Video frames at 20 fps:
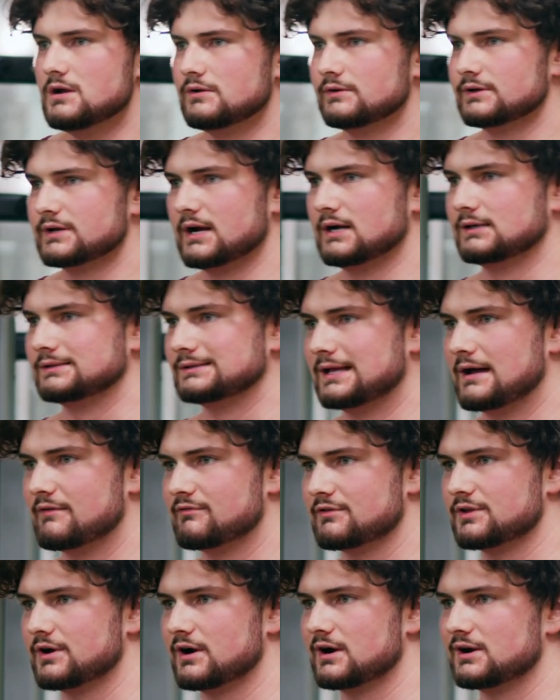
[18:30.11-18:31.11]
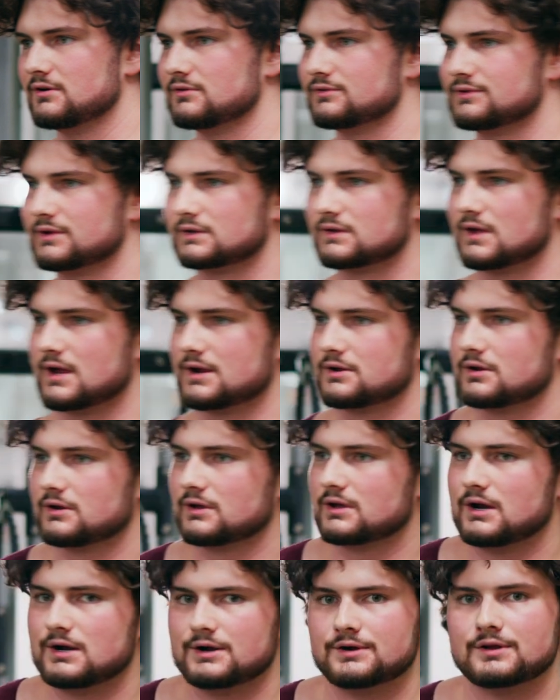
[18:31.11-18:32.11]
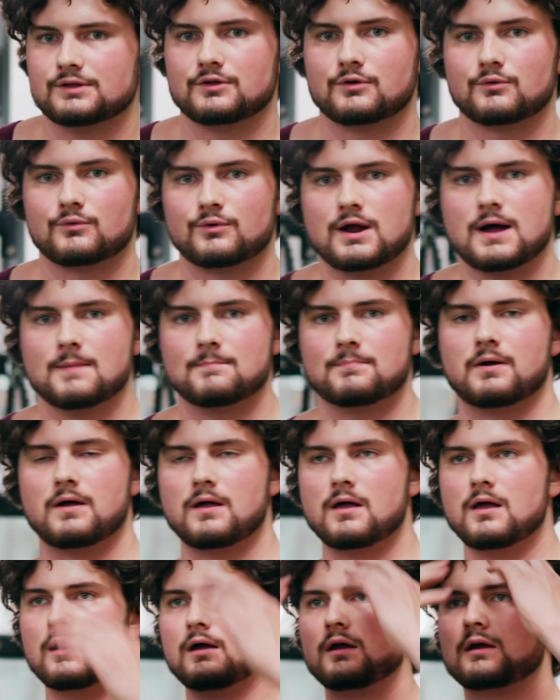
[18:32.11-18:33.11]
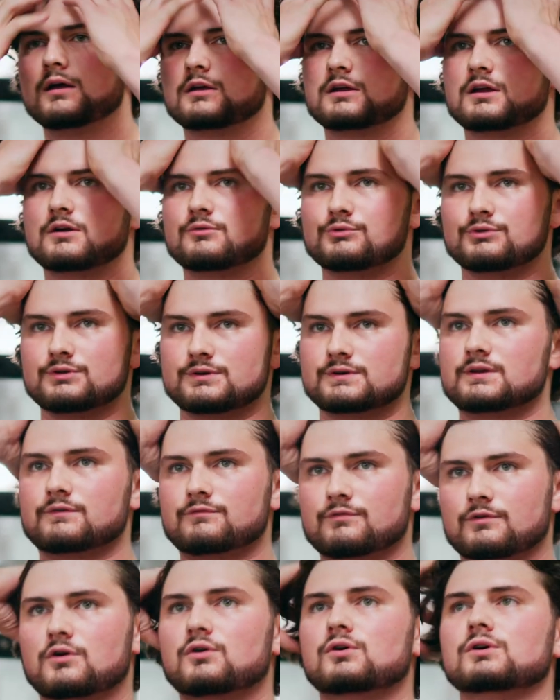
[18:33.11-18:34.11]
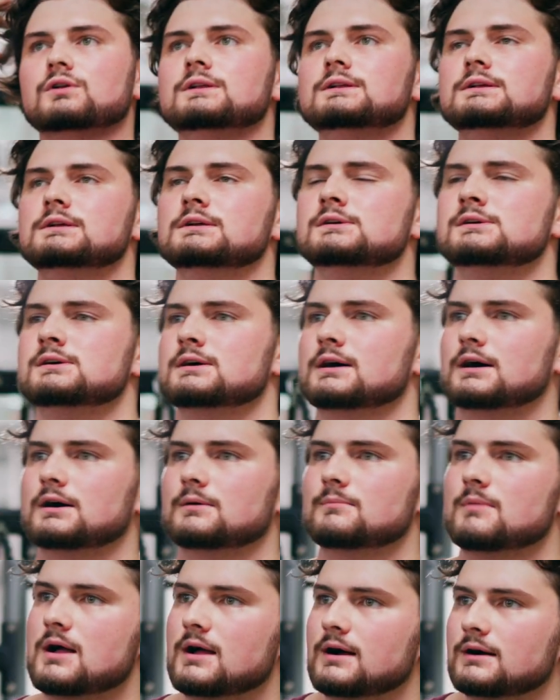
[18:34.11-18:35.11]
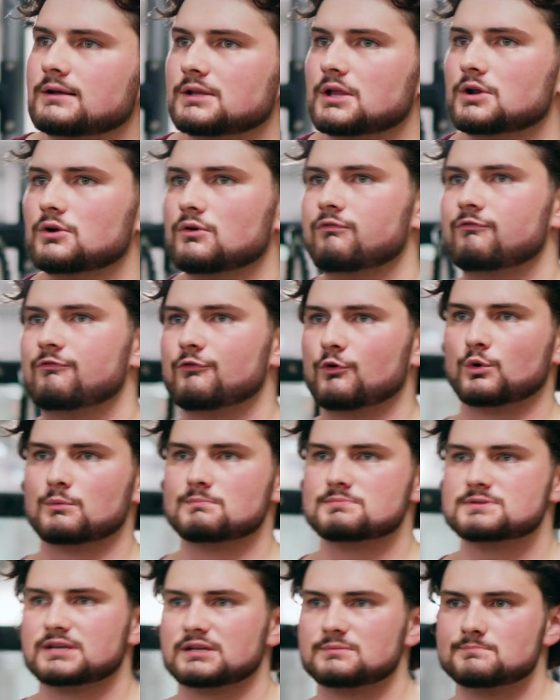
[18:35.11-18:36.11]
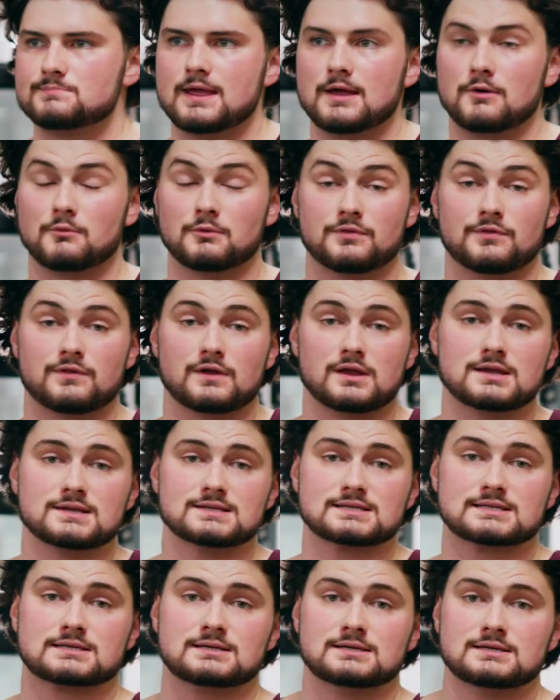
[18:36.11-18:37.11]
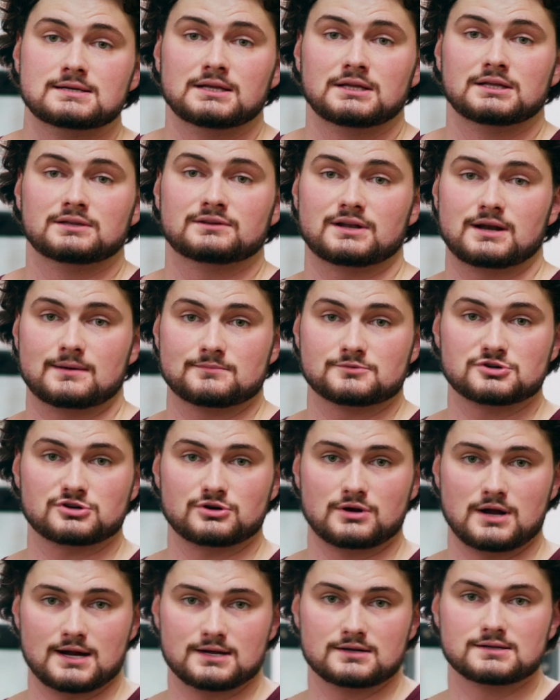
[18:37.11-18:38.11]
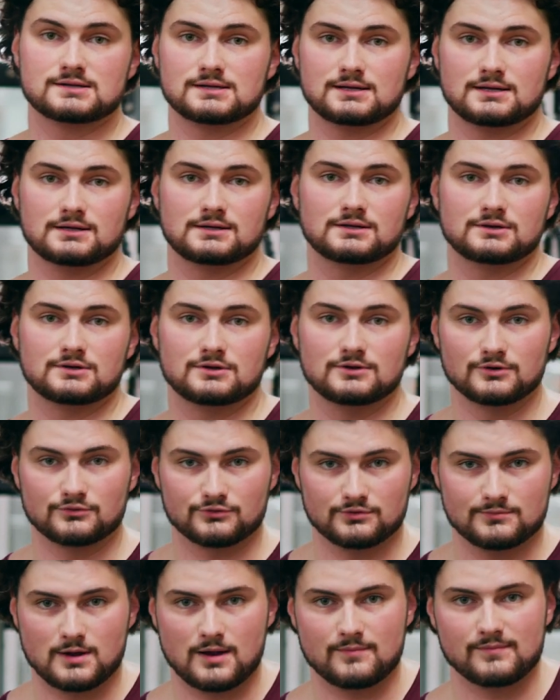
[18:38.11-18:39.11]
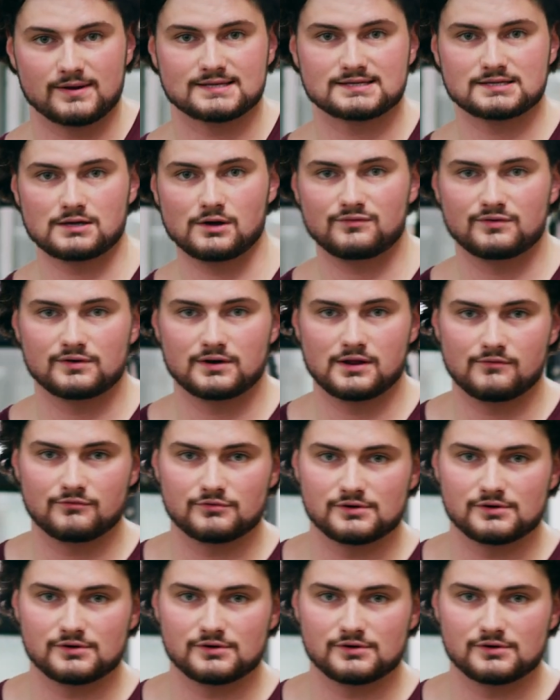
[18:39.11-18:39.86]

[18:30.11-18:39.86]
I only got 11 there. I don't think that I could have gone another rep. They get really difficult. A little form tidbit with these that I'm trying to, remind myself on